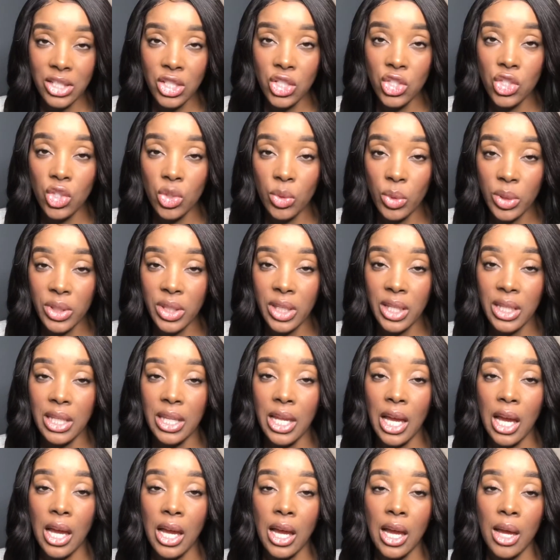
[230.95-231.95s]
do with it
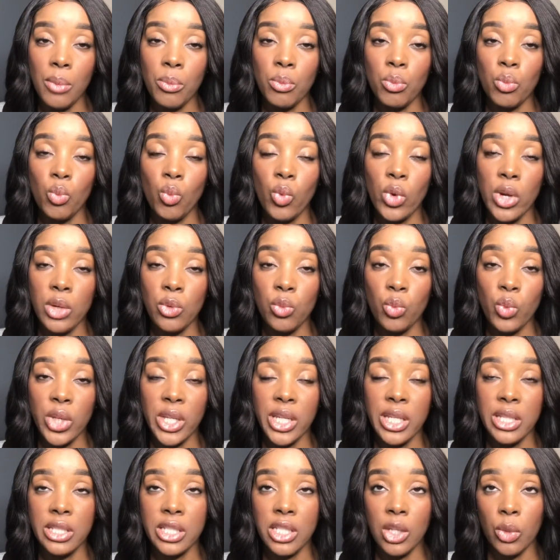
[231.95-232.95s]
when
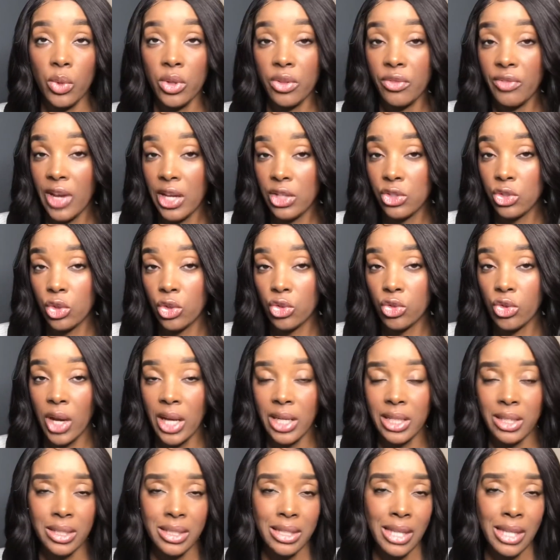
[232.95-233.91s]
we deal with vaginal dryness.